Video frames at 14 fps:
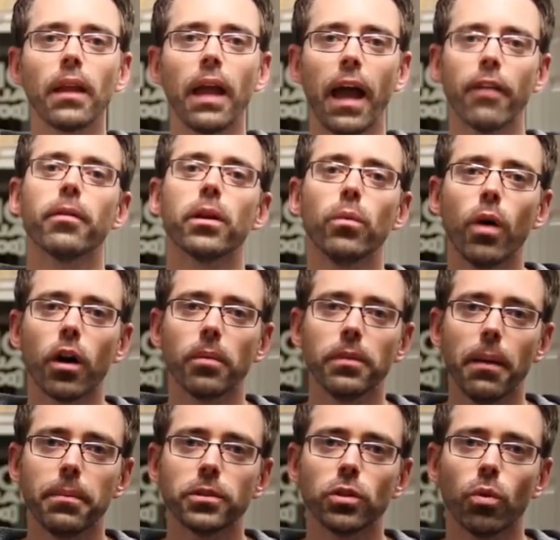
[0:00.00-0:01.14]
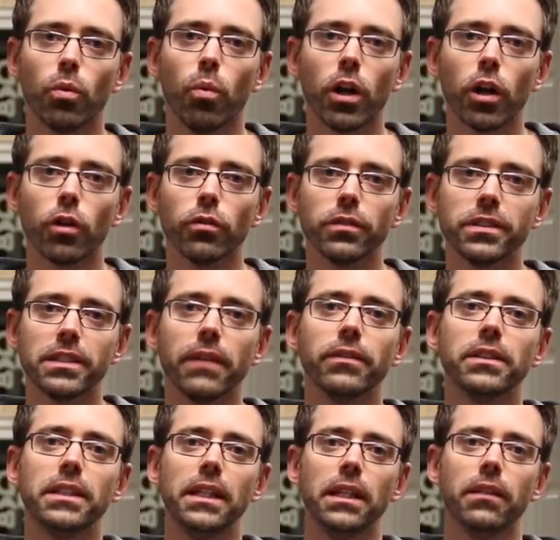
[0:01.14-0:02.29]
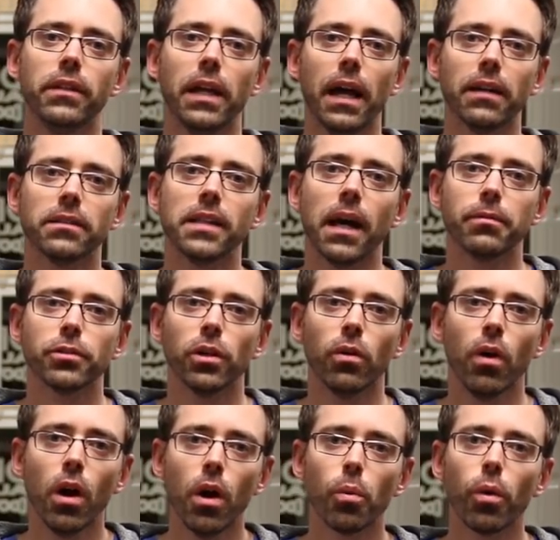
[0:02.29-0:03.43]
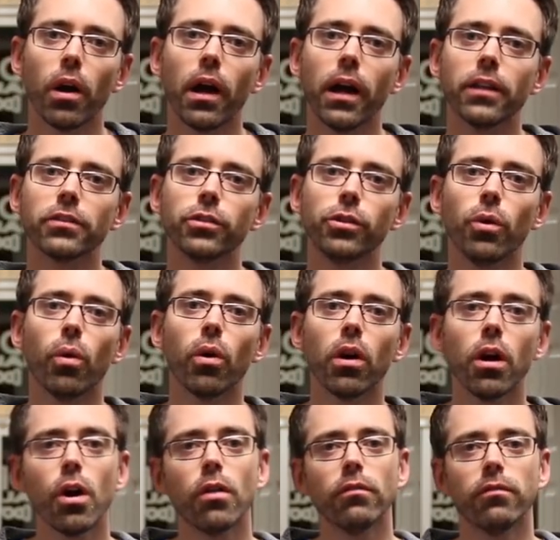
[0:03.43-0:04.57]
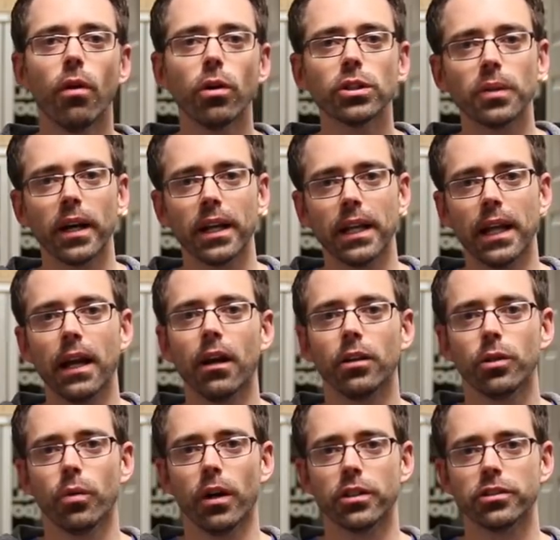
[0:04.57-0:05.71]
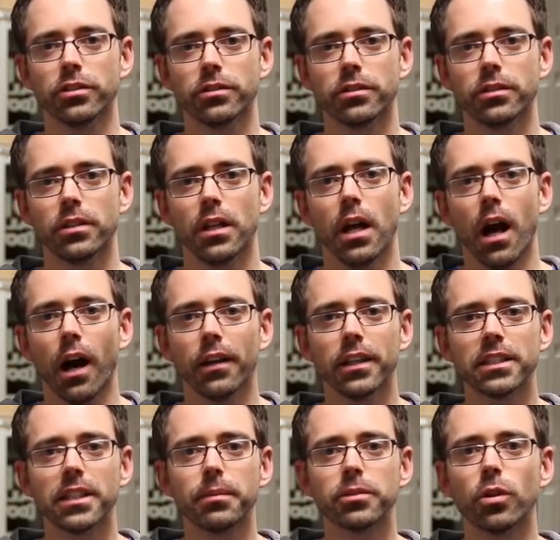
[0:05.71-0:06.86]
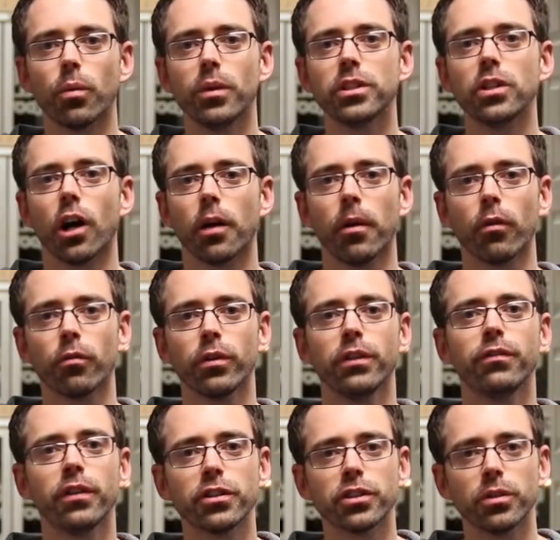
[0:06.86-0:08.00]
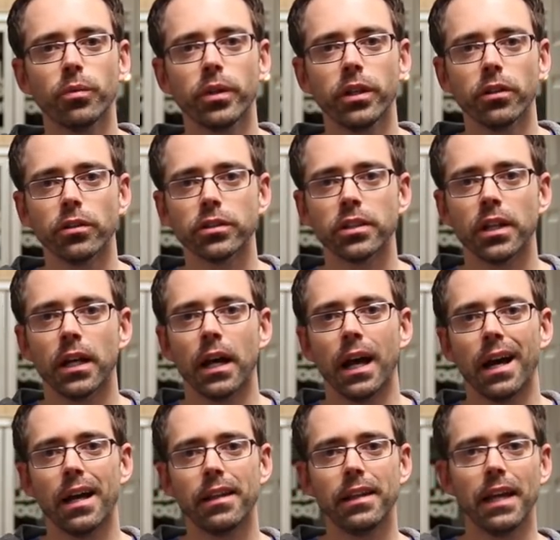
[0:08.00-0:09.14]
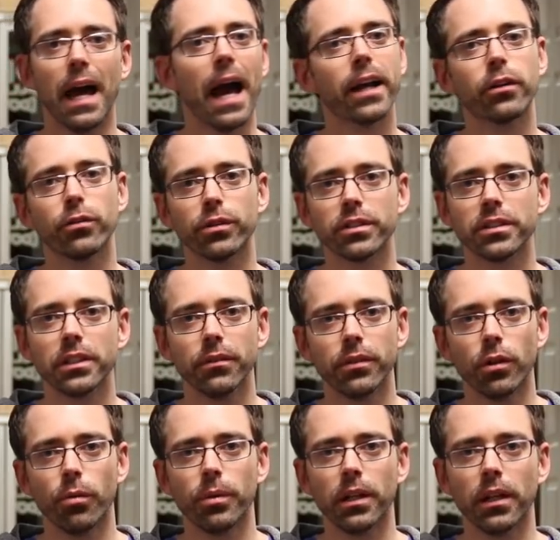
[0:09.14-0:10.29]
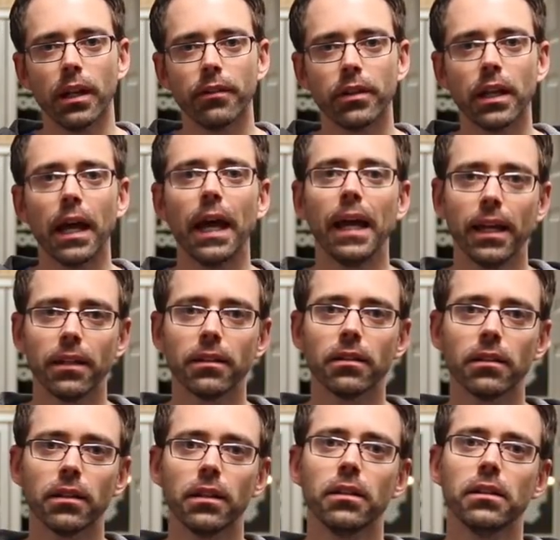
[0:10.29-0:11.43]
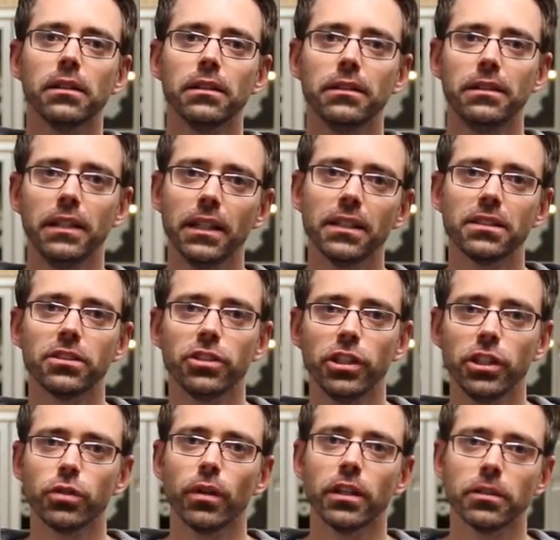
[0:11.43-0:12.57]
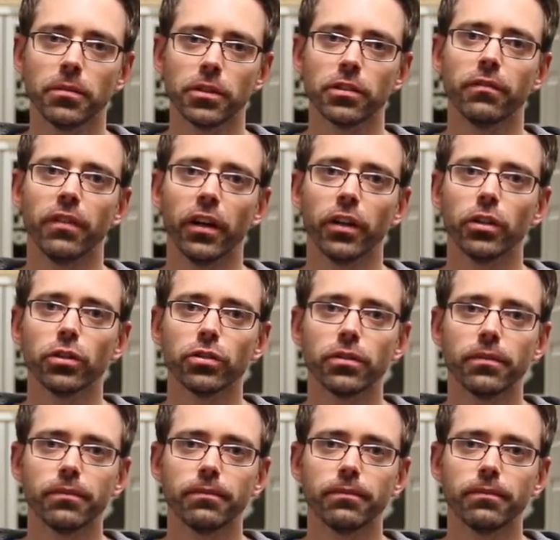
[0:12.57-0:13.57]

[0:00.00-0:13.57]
Hey everybody, welcome to episode 117 of the Askdap show, where I answer your Volkswagen and Audi questions. On this episode, we talk about refinishing wheels, the accuracy of the OBDeleven, and DSG transmission failures.